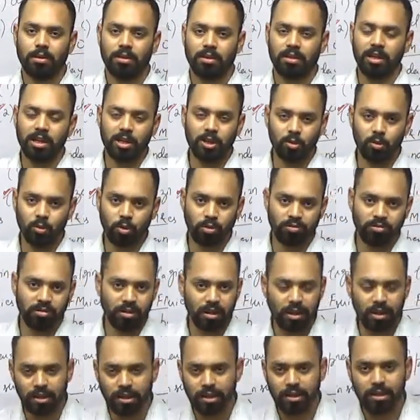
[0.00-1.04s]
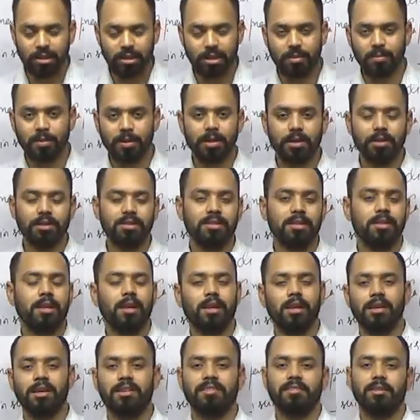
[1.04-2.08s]
GATE 2019 chemical
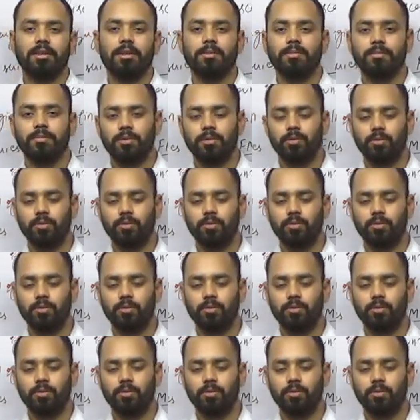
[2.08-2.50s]
engineering exam